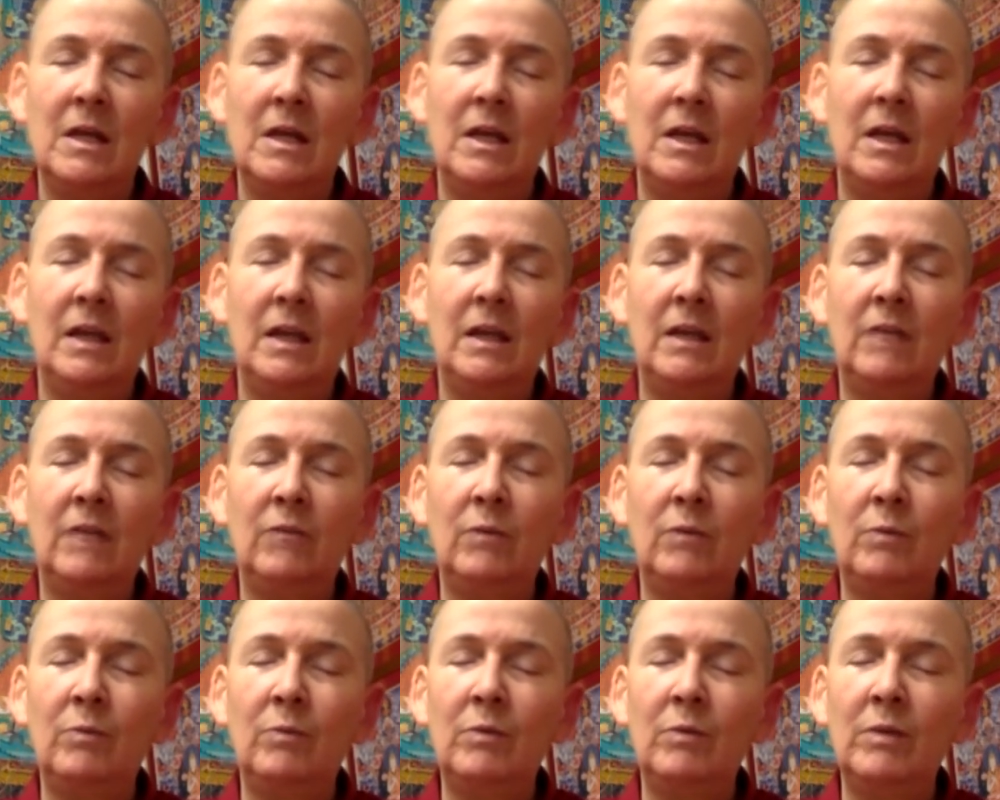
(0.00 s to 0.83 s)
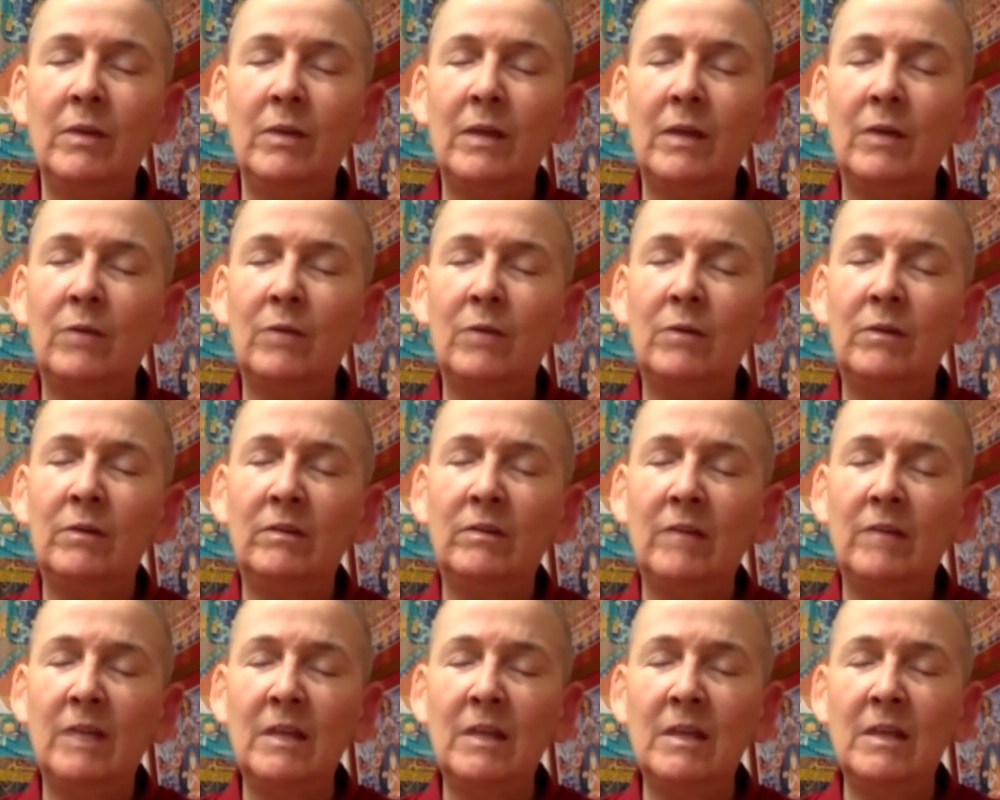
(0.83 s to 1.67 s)
And as we breathe out, we
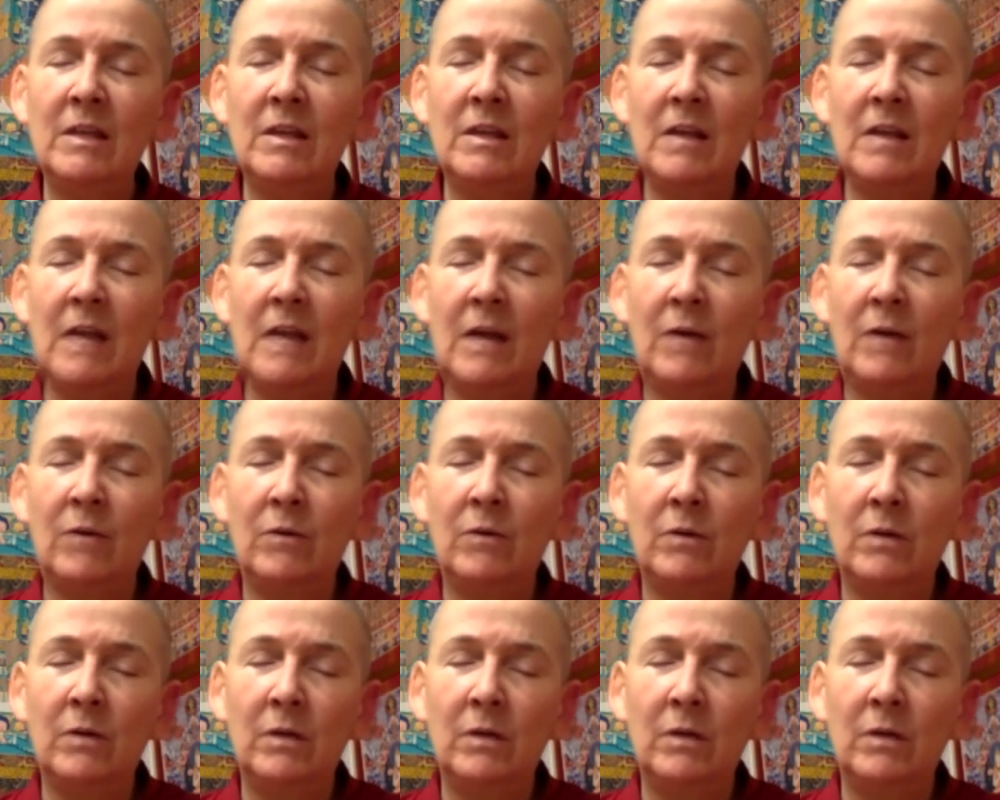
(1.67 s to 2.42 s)
send out